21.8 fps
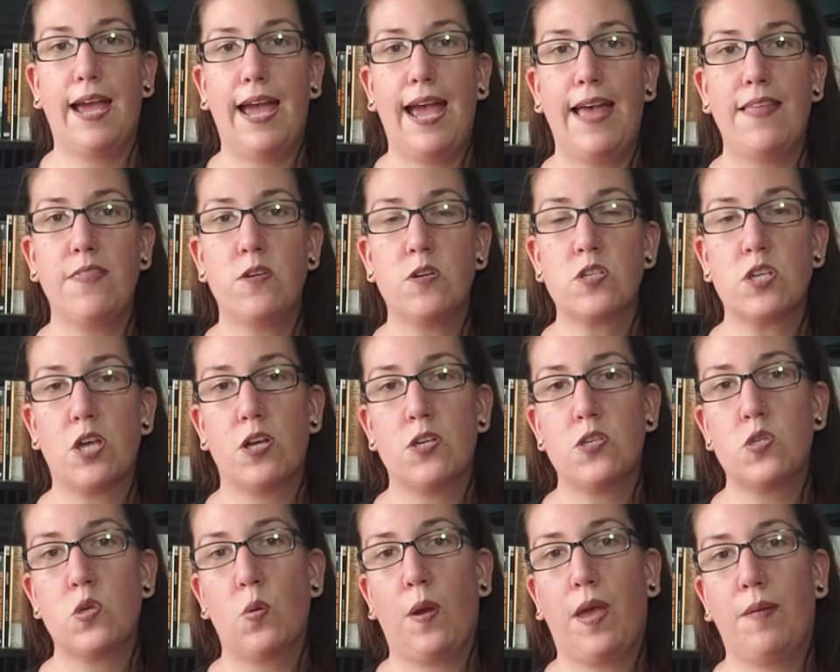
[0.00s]
And there's
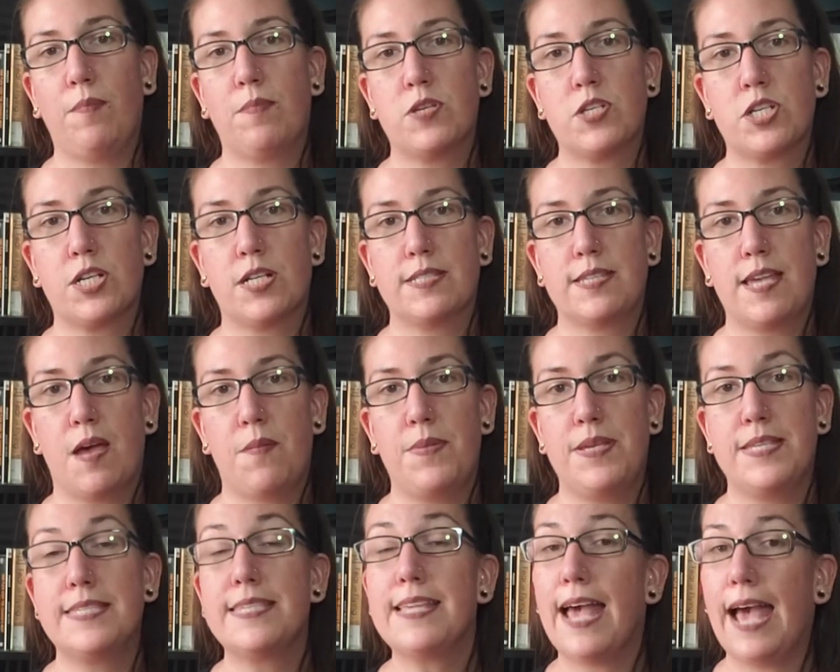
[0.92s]
also a Michelle
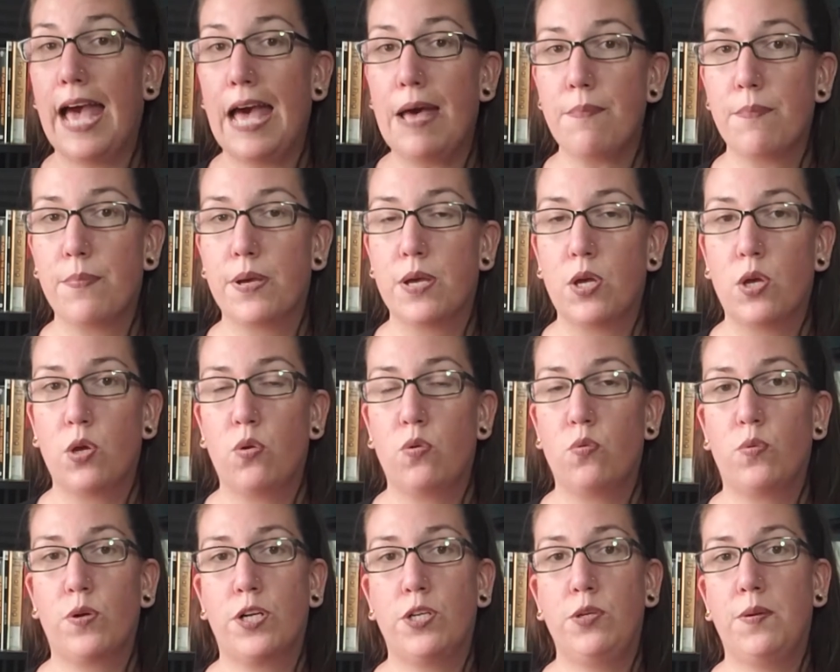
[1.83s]
Thomas app
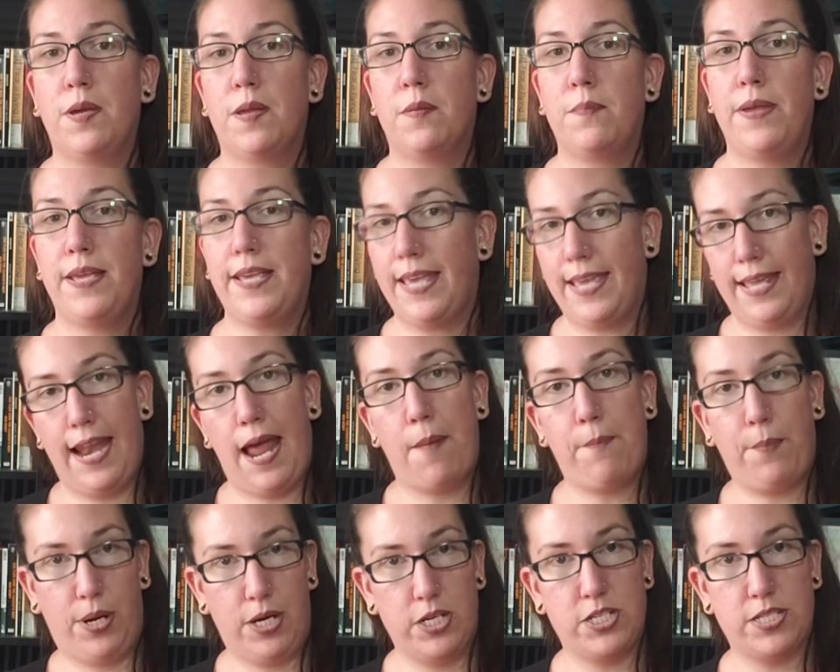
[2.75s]
where you can make
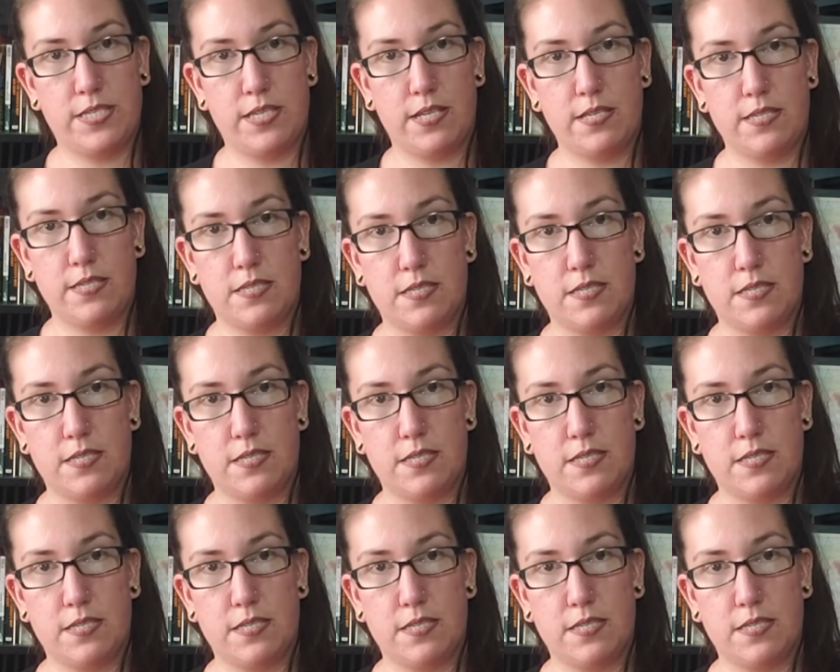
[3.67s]
in-app purchases.